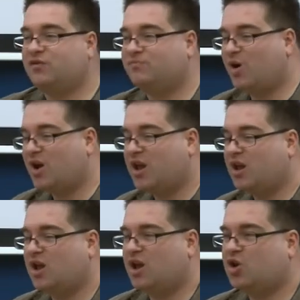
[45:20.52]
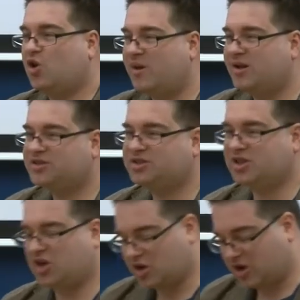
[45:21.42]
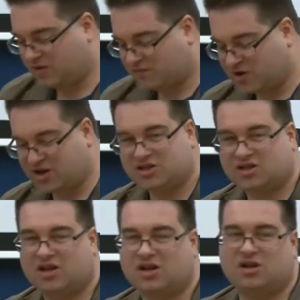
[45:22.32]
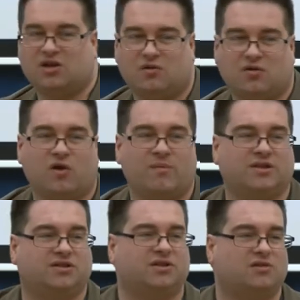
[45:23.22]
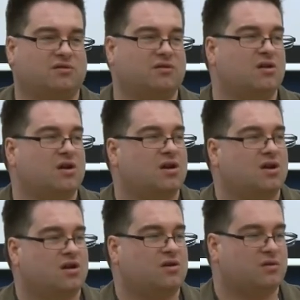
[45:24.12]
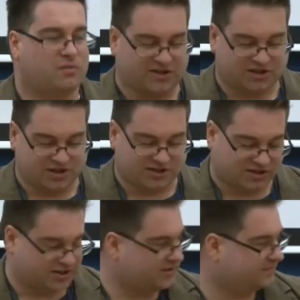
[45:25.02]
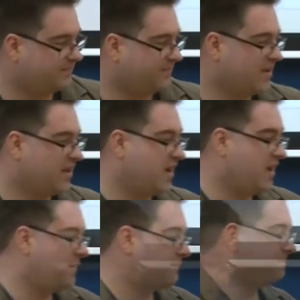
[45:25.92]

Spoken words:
of my comments, and I invite your comments and your questions. Thank you.